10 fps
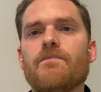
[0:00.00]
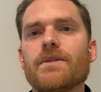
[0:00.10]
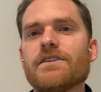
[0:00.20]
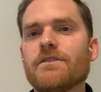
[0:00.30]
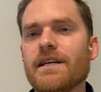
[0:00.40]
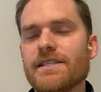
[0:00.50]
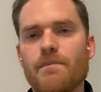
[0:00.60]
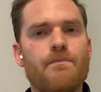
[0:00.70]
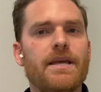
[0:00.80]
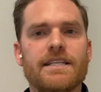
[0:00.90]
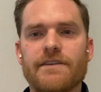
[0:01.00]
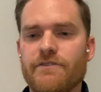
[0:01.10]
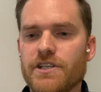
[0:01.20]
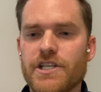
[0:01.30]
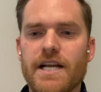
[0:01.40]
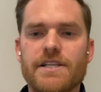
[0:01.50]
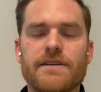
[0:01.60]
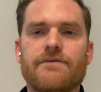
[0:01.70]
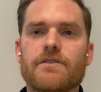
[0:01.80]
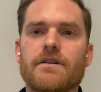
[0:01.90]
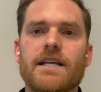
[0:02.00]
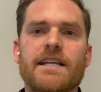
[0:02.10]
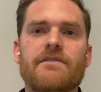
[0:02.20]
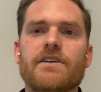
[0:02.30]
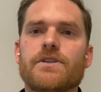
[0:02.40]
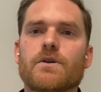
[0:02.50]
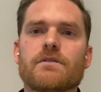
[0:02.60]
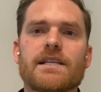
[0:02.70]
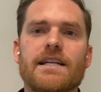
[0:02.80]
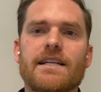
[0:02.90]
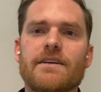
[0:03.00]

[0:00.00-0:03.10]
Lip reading: So that's a big differentiation for individuals, and